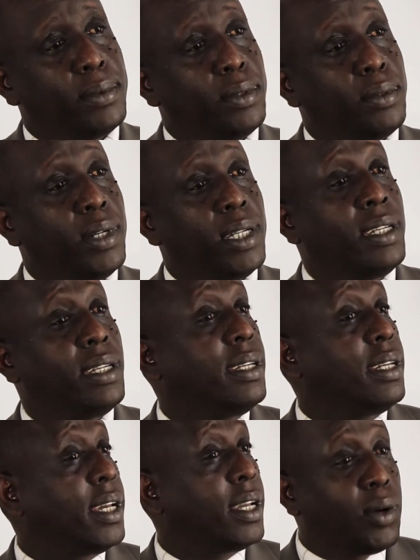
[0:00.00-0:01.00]

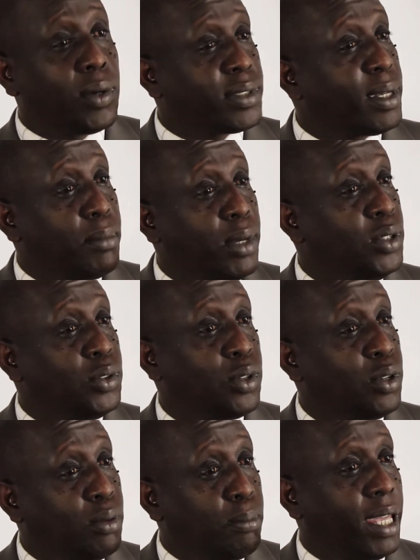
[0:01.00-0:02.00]
Already I got some
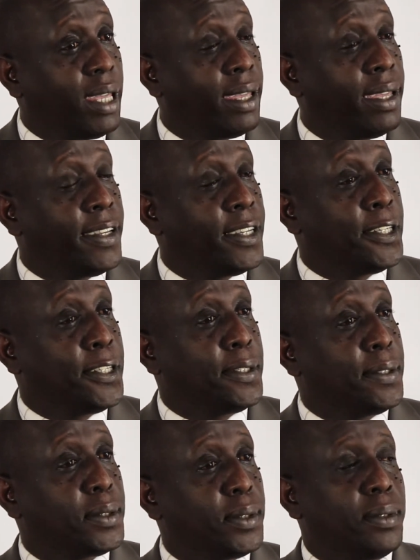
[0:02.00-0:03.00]
injury on me.
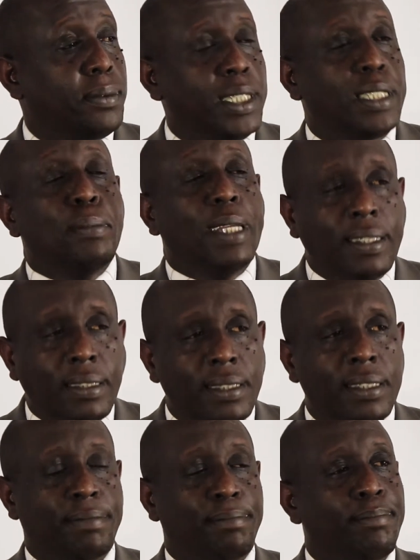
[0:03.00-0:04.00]
So, which
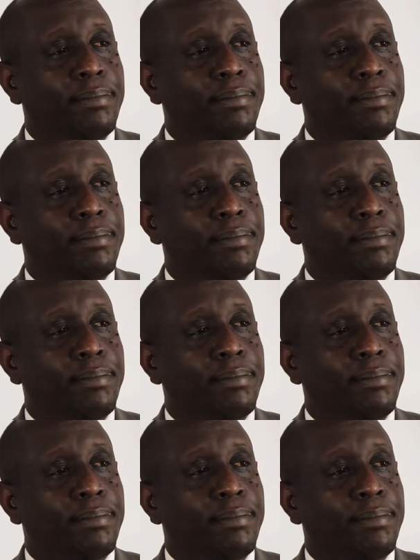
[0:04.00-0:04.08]
means